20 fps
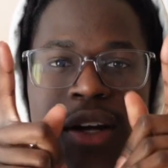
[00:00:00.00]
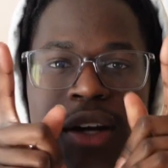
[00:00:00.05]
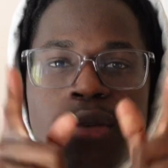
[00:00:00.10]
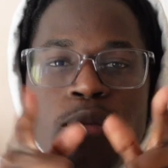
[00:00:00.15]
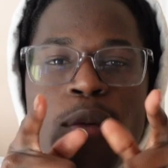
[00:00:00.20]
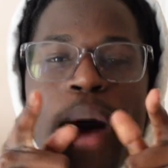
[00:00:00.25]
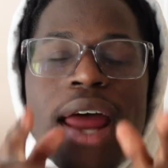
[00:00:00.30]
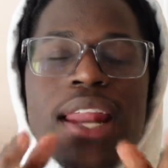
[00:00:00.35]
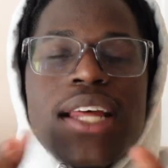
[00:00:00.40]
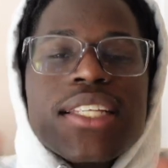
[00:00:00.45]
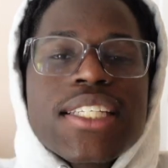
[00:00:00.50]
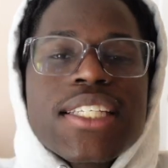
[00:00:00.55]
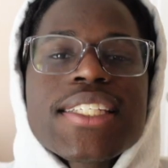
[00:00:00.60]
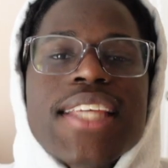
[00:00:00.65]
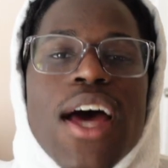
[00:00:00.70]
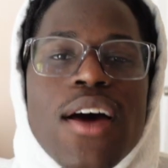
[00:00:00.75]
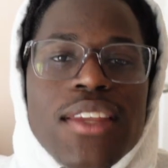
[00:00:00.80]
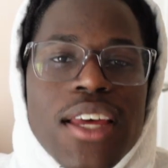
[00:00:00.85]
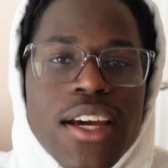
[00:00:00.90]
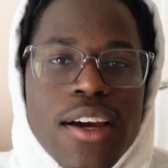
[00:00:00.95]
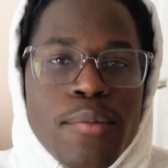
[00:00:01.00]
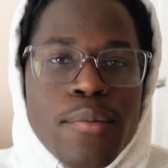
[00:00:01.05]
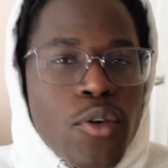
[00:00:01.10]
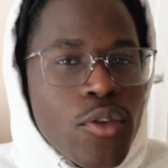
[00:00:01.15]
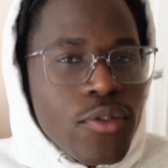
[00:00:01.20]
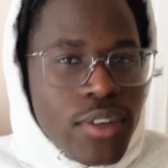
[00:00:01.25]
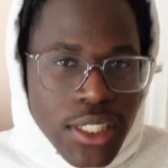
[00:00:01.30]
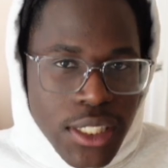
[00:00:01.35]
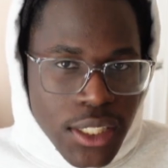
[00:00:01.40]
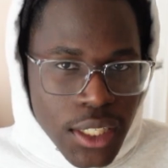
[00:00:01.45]
Why does it sound like a
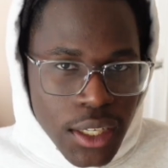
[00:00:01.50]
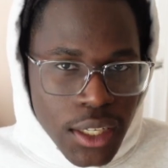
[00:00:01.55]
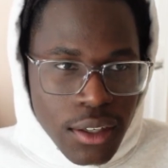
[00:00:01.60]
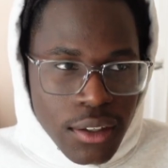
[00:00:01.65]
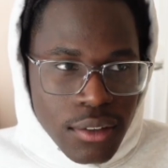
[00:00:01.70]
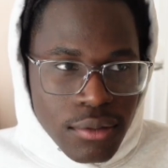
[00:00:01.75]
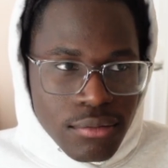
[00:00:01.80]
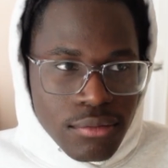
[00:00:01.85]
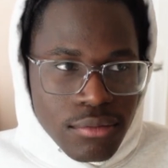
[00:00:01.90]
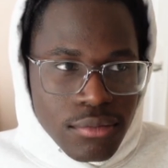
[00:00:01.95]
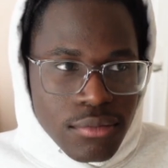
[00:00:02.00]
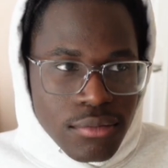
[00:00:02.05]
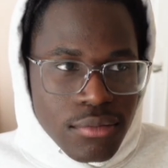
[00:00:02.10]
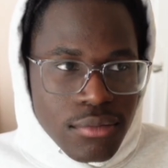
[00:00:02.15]
movie scene?